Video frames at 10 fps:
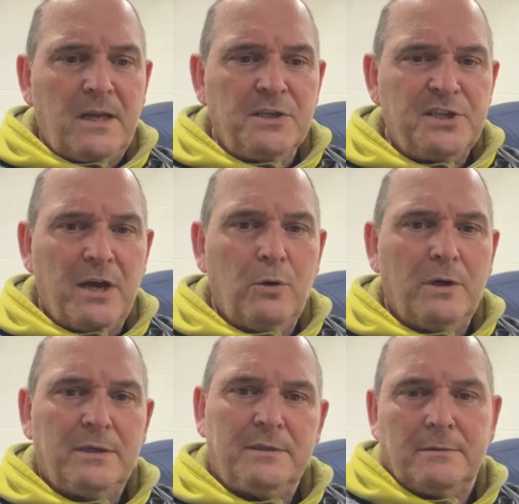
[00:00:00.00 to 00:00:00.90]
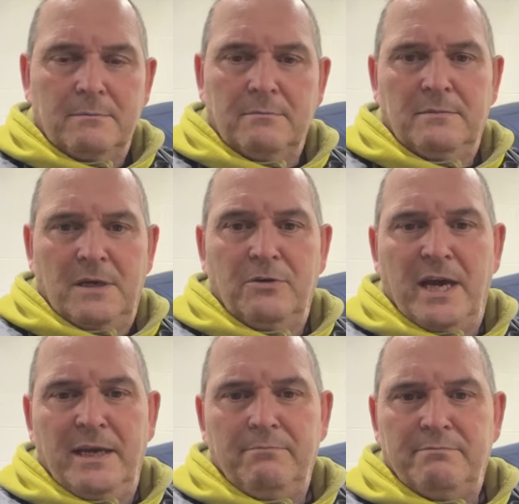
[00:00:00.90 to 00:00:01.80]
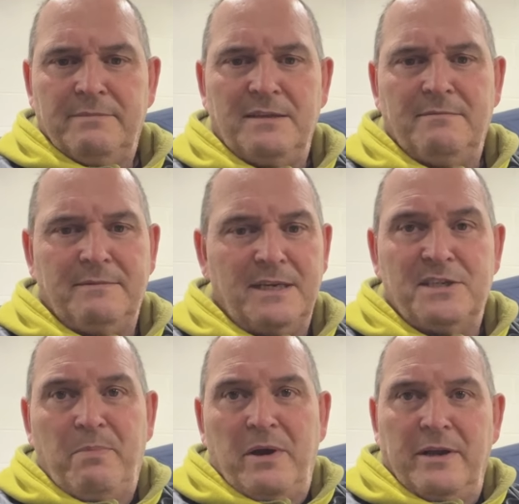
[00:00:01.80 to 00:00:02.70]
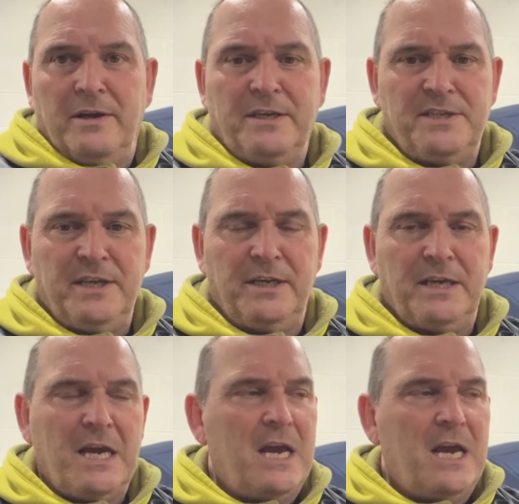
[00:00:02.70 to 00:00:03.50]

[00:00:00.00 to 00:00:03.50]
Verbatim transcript: so, okay, that, that's a bike I considered.